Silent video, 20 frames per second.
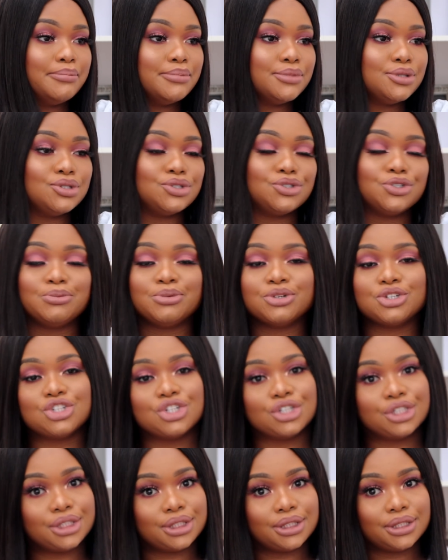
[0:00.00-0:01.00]
Super
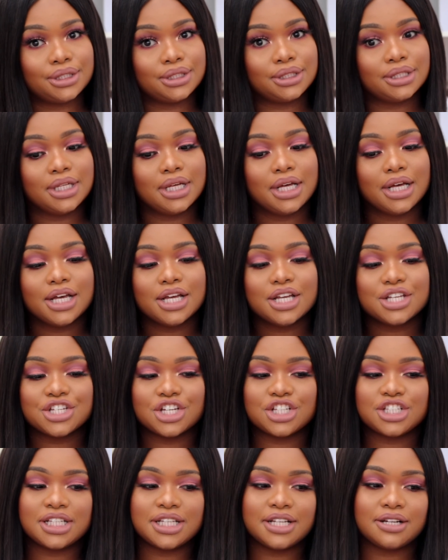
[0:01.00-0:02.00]
chill.
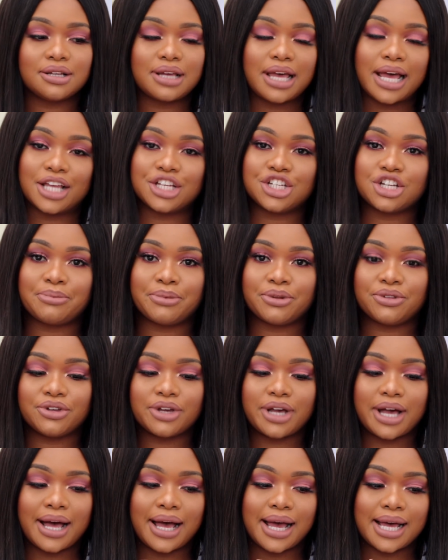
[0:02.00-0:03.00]
Just a little catch up with you
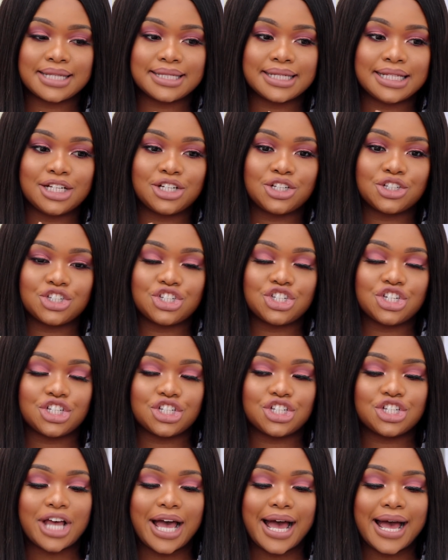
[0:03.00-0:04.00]
guys. A little chit
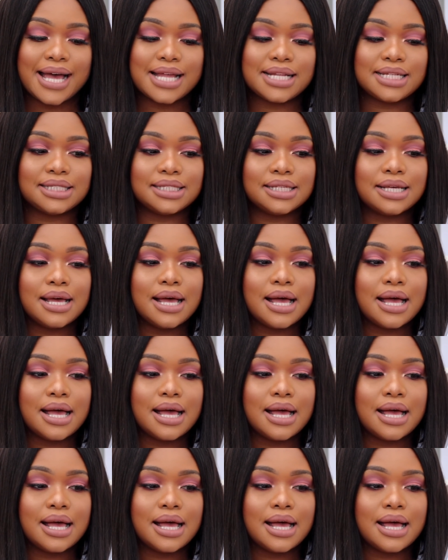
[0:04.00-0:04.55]
chat.